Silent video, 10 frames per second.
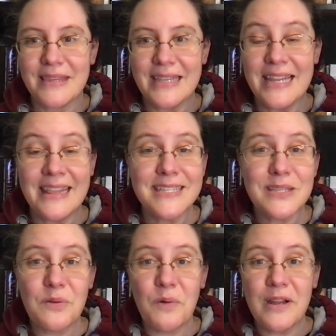
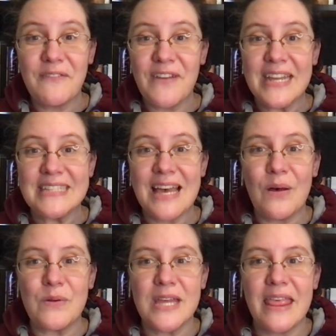enlisted one finds
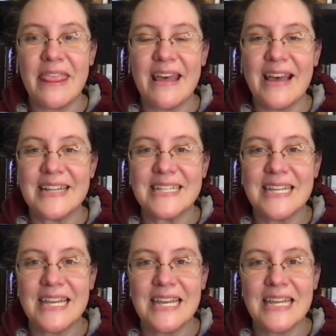out that
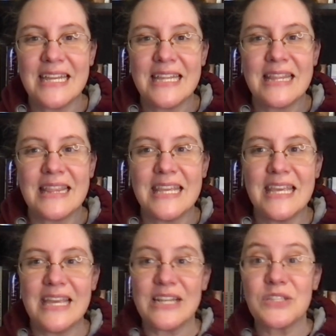
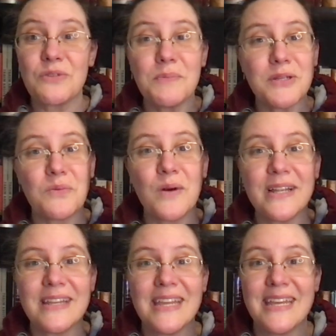the conscripted
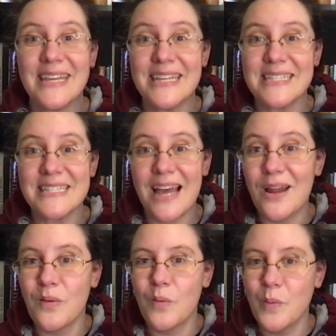one is
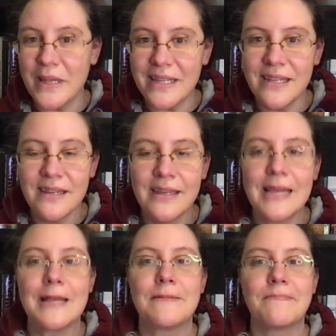not willing,
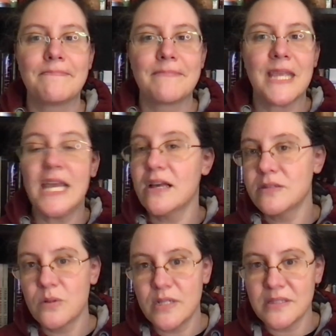he
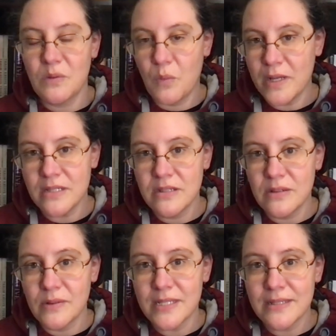also doesn't want to
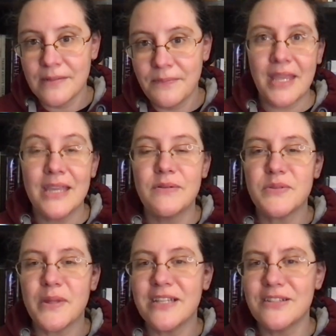do it. He was
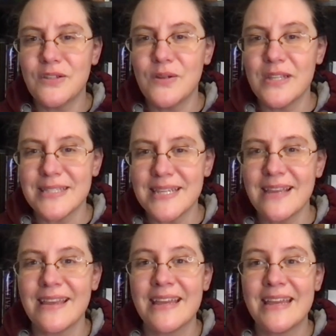willing to do the
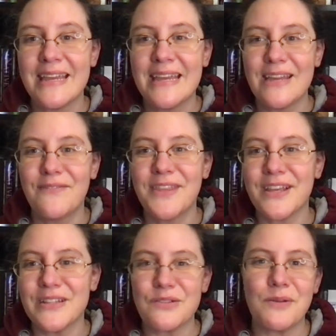sync if the
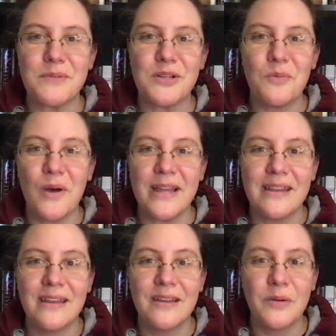conscripted one
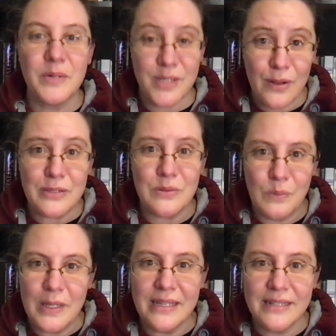was also
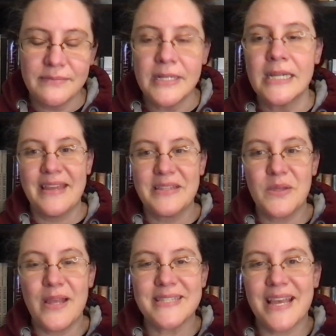willing. So
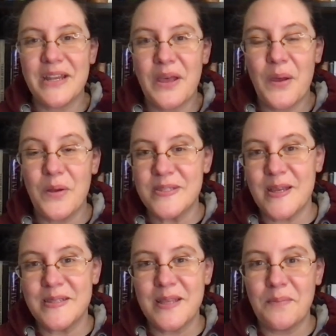that's kind of
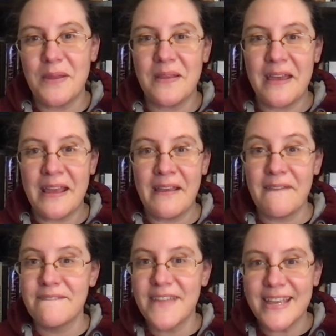sets up a
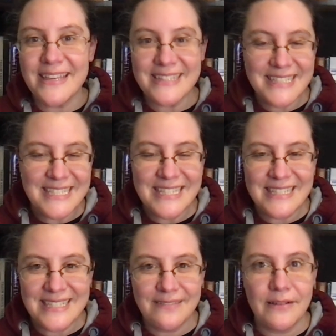fake
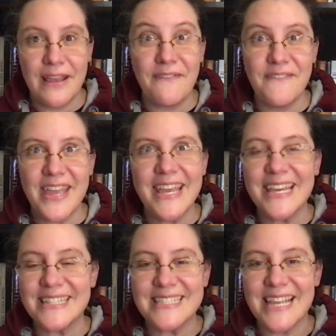
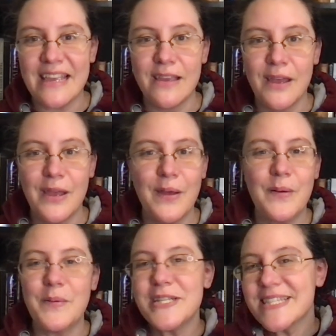sync,
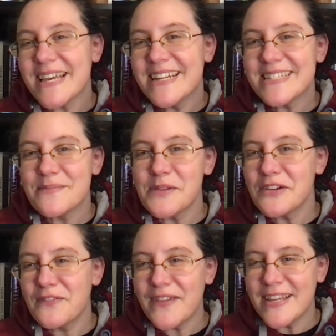which is kind of similar
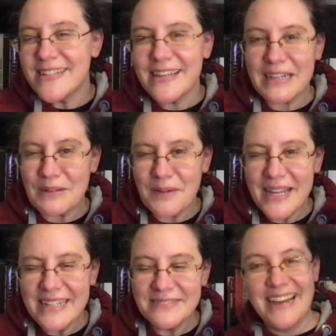to fake dating,
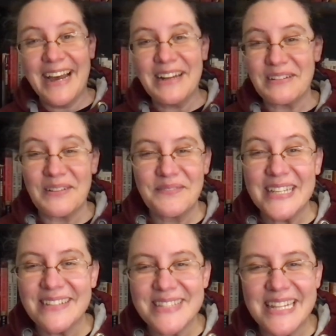right? I don't know.
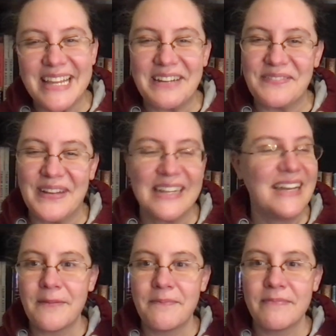It was a lot of fun.
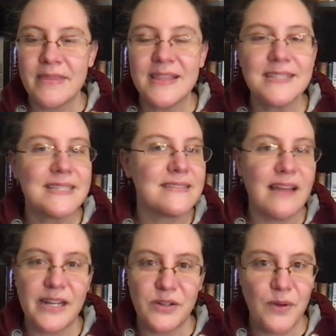This is
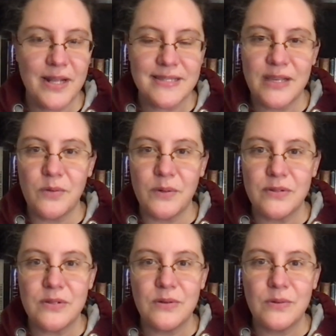not a direct sequel
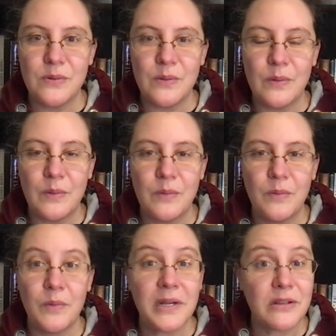to
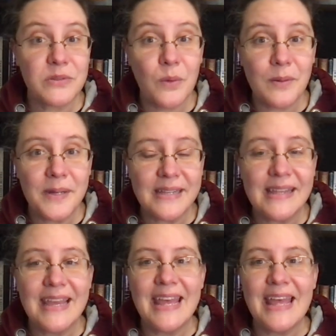Winter's Orbit.
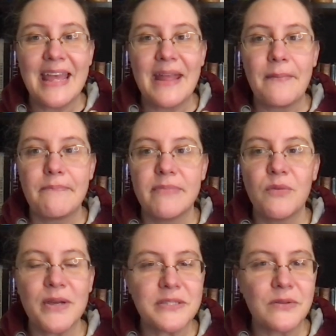The
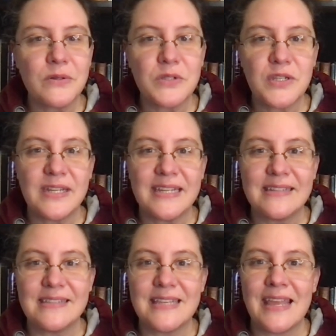Resolution
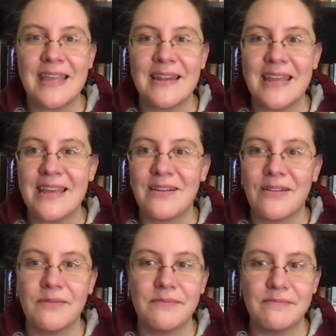is an
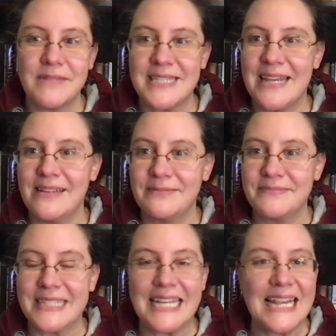
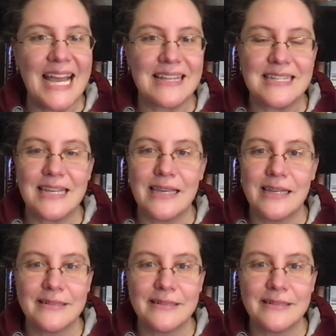intergalactic